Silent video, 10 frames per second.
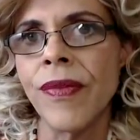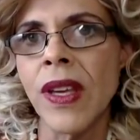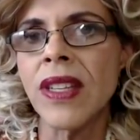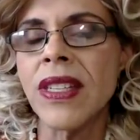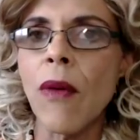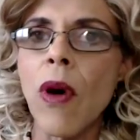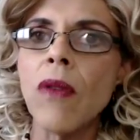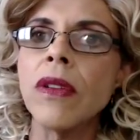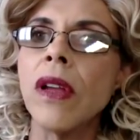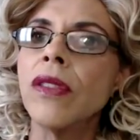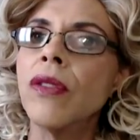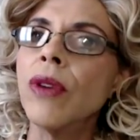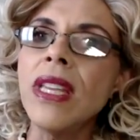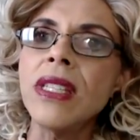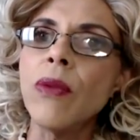Because the
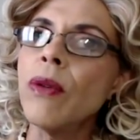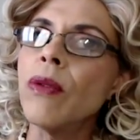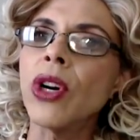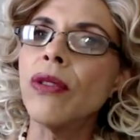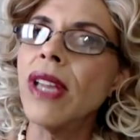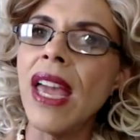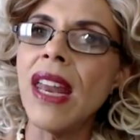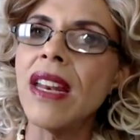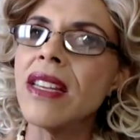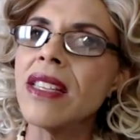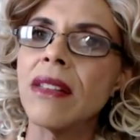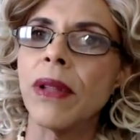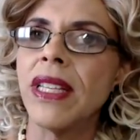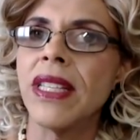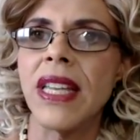reason we were created is to
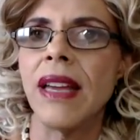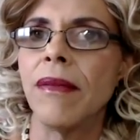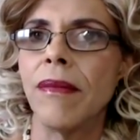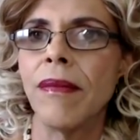please him.